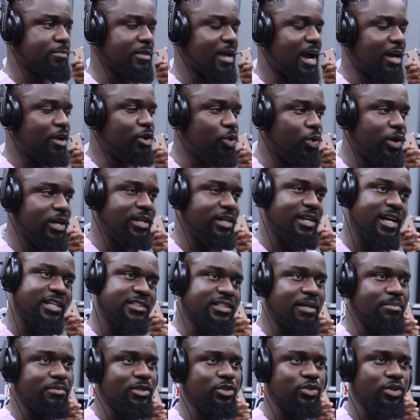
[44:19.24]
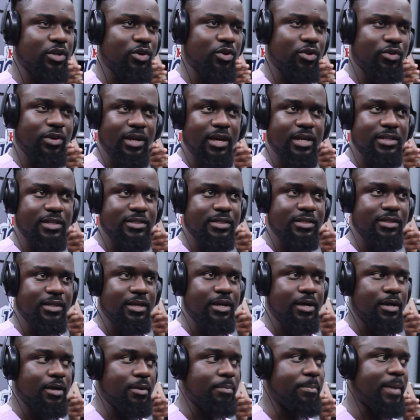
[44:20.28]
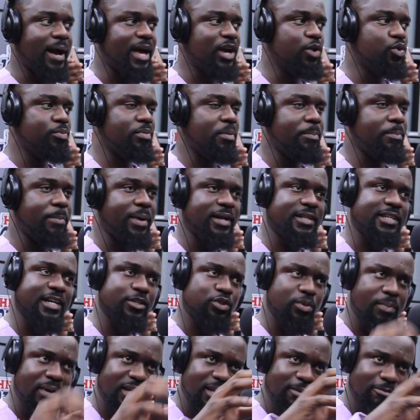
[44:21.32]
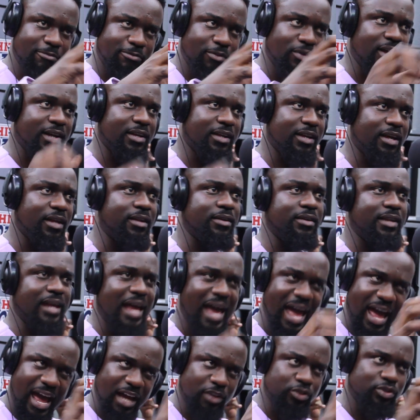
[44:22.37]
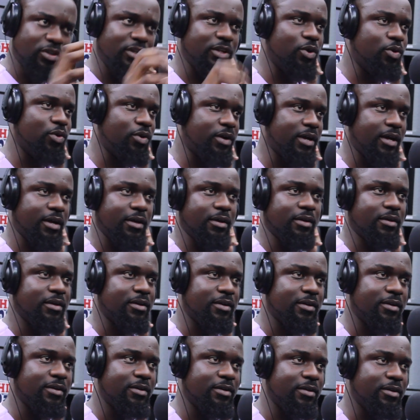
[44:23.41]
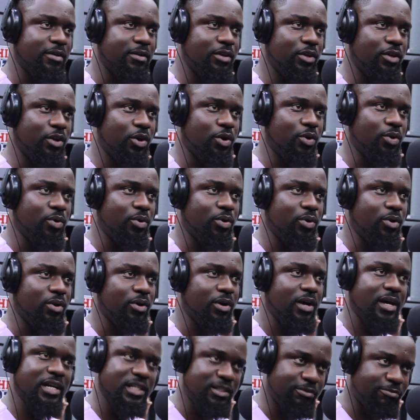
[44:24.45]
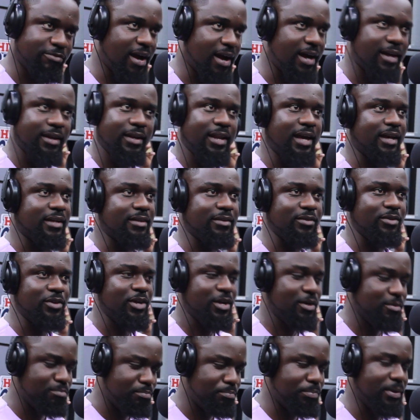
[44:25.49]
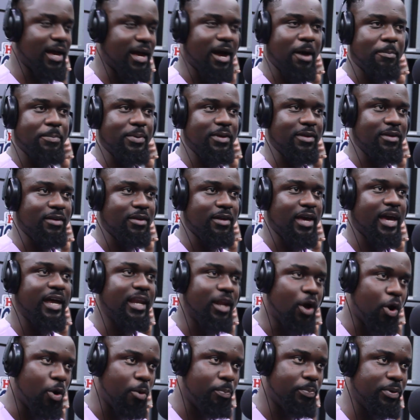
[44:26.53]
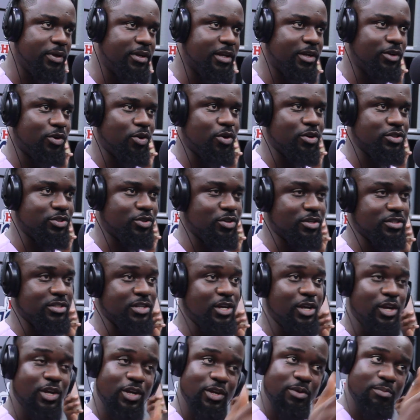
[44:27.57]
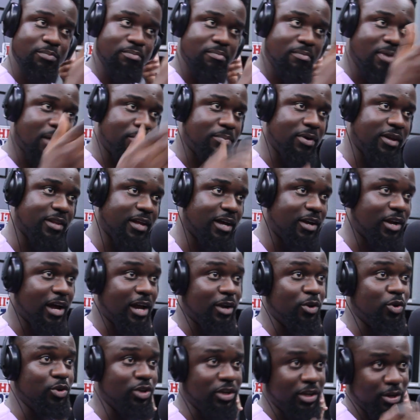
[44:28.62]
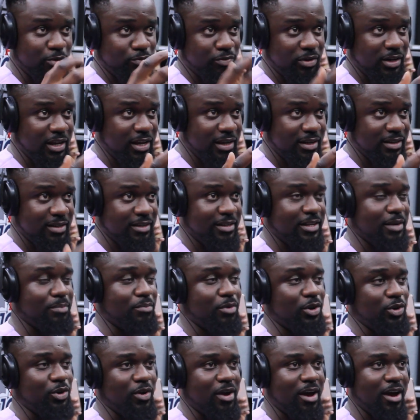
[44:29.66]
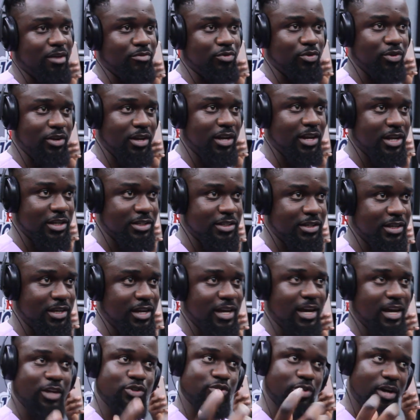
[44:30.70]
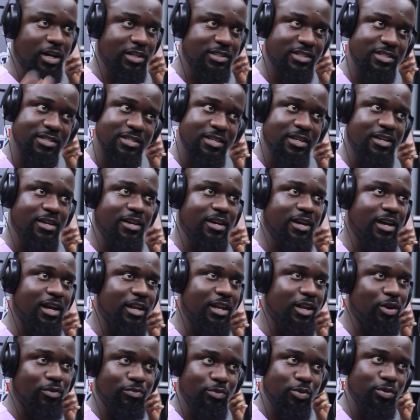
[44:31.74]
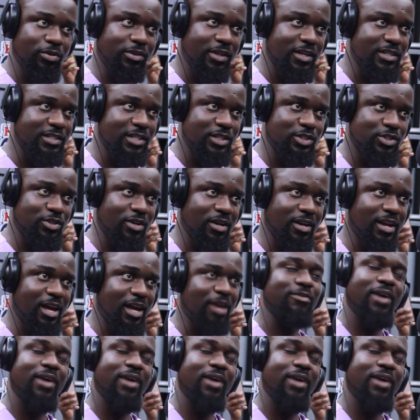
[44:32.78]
I don't know, it does something to the congregation, but it would be better to make them feel like they're actually okay. You know, it's fine. Like, be happy and open the doors. Because, my brother, I know you can relate. The more you have good energy, it attracts a lot of good things into your life.